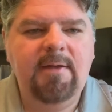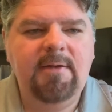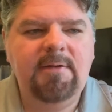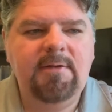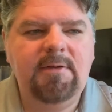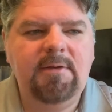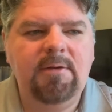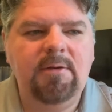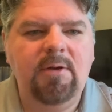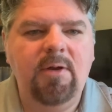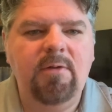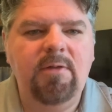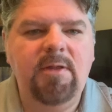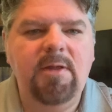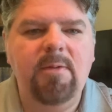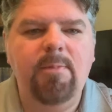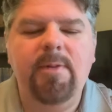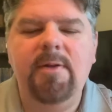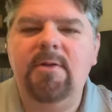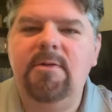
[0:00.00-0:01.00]
you know, the
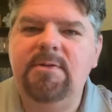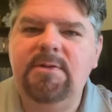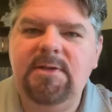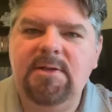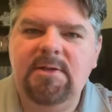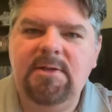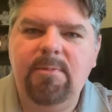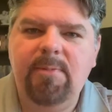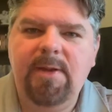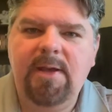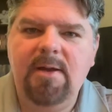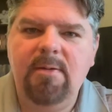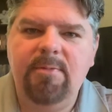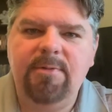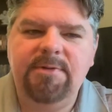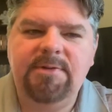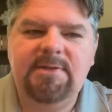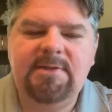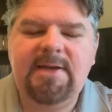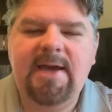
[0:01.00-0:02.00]
ability to be able
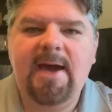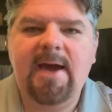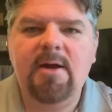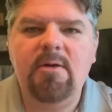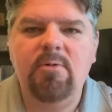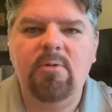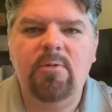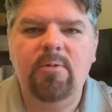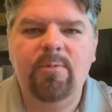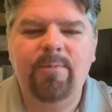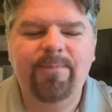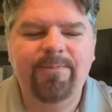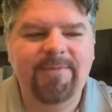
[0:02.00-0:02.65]
to tackle.